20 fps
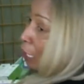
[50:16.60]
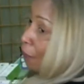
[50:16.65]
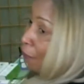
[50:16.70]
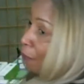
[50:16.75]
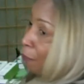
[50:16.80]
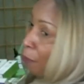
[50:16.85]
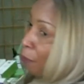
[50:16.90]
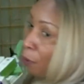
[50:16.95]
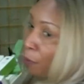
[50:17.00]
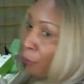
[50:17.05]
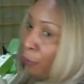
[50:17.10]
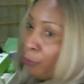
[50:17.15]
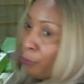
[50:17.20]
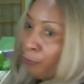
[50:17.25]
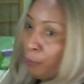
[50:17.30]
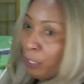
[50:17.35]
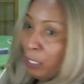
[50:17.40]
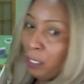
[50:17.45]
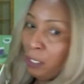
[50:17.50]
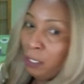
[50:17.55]
have about
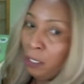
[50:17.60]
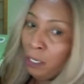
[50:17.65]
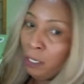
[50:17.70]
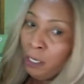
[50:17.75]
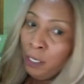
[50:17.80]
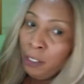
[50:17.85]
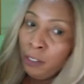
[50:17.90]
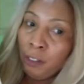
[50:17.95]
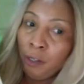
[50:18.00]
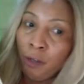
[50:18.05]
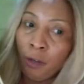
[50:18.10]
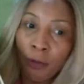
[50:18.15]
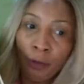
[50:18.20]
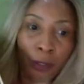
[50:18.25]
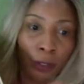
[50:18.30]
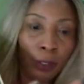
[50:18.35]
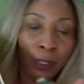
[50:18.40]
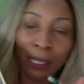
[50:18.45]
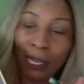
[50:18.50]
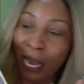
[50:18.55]
three. So
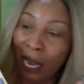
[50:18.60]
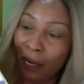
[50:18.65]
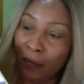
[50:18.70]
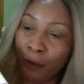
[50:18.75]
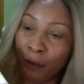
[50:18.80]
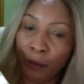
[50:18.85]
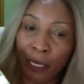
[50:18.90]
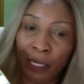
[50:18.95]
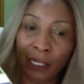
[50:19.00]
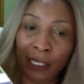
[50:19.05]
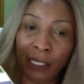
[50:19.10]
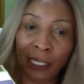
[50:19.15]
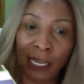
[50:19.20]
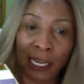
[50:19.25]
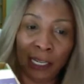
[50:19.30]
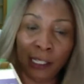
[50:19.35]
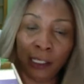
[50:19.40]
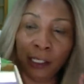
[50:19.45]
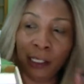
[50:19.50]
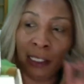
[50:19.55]
you got to really
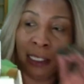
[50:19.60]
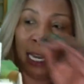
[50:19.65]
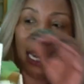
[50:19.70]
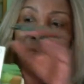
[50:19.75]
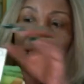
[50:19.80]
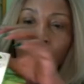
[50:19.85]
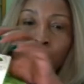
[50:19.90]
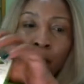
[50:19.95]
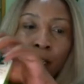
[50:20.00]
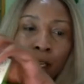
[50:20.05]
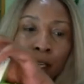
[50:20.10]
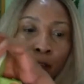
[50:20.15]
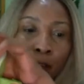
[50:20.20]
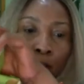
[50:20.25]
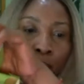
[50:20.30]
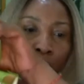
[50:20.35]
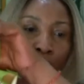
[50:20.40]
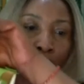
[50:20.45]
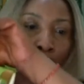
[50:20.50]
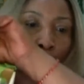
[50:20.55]
get it tonight. You
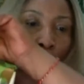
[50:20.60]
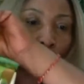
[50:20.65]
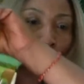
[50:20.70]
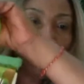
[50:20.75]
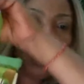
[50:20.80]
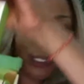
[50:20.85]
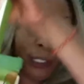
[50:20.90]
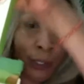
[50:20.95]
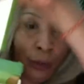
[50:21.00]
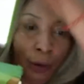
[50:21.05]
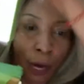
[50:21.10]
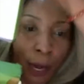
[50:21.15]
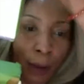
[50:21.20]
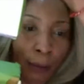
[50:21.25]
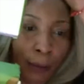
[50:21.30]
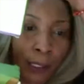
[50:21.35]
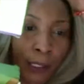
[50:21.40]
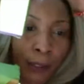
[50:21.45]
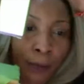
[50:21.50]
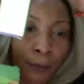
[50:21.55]
get two
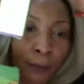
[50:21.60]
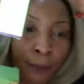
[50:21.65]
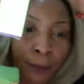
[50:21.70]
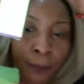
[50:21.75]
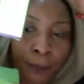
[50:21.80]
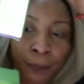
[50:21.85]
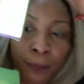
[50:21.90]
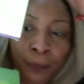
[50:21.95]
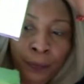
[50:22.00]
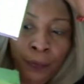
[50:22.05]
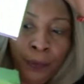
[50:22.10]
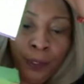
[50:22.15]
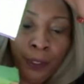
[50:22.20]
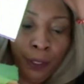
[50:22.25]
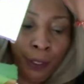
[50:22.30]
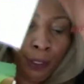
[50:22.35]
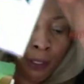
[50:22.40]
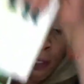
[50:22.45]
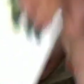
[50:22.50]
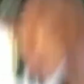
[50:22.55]
serums.
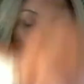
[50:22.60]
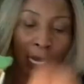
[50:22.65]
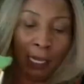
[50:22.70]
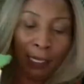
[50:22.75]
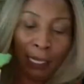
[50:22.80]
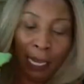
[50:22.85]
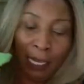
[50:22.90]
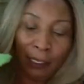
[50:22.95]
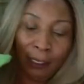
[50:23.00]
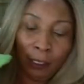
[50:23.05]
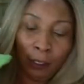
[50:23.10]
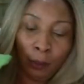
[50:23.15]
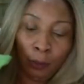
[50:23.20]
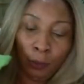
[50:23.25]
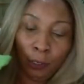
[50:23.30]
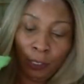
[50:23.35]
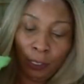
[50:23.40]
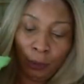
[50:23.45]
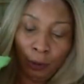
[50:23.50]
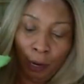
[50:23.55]
And that's the two
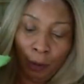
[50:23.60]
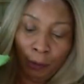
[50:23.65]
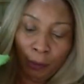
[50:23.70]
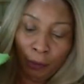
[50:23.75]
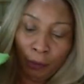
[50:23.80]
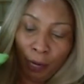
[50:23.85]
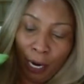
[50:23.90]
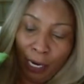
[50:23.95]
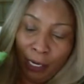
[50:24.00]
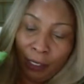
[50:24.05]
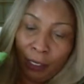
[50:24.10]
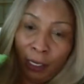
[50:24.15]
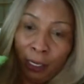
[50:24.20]
serums right